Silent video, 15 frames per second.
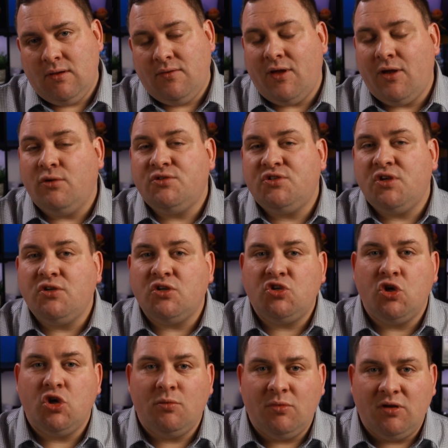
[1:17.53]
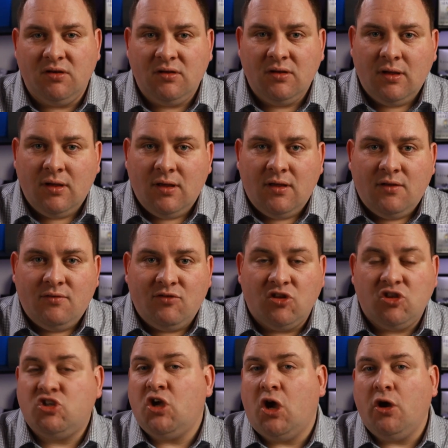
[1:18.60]
They also determined that
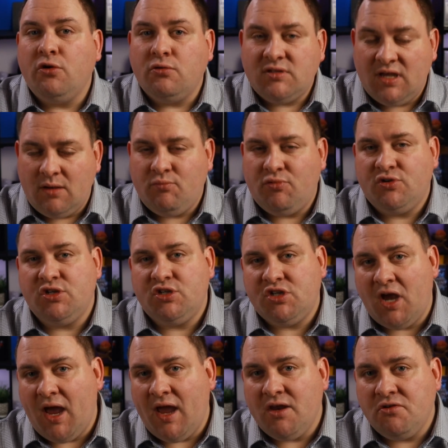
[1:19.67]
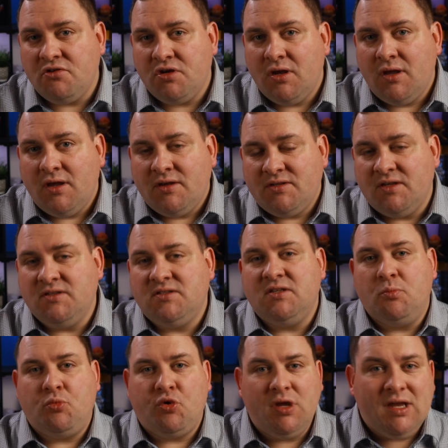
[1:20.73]
the total temperature change since
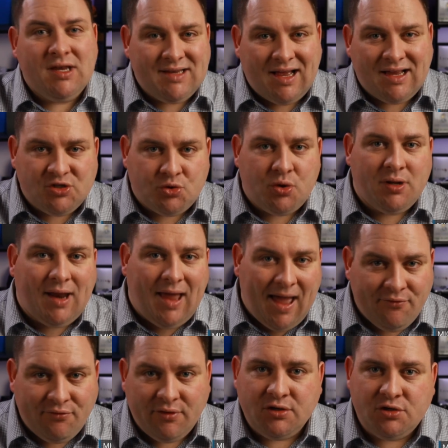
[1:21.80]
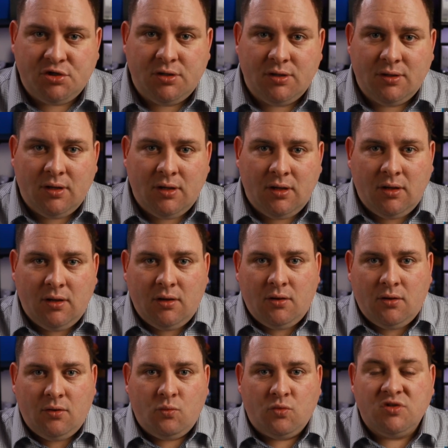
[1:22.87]
the pre industrial average
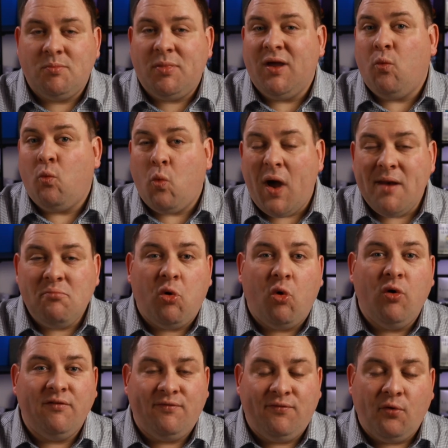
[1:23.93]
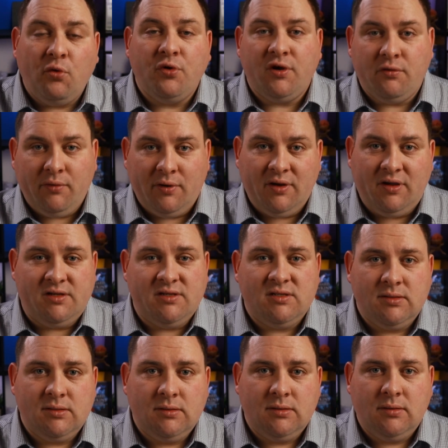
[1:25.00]
was about 1.4
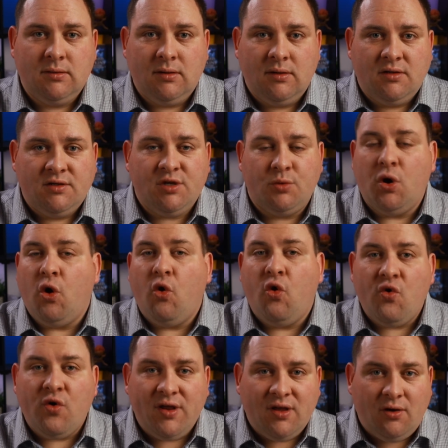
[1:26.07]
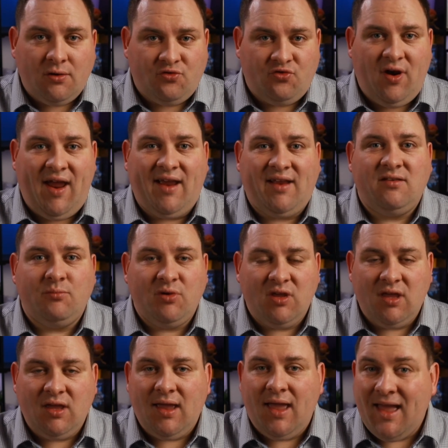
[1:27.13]
degrees. So we're already on track to
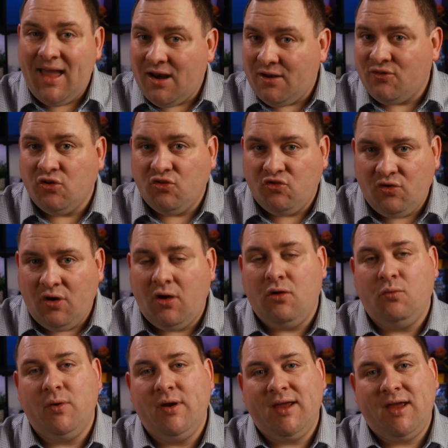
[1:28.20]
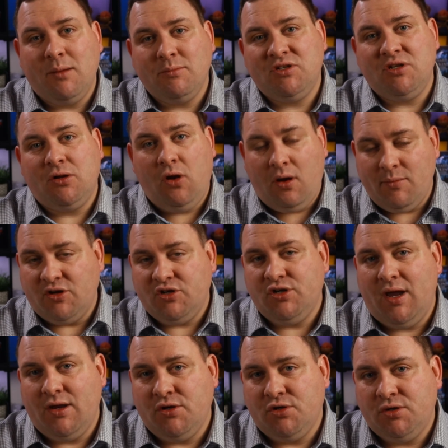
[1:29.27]
being out of control when it comes to climate
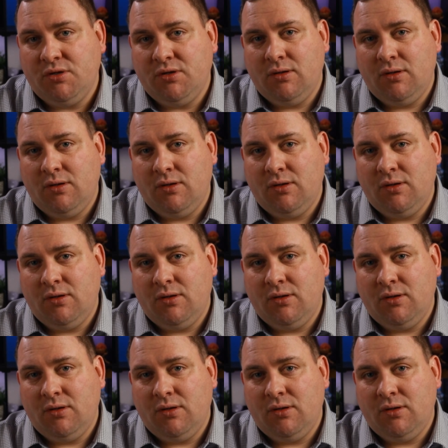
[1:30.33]
change.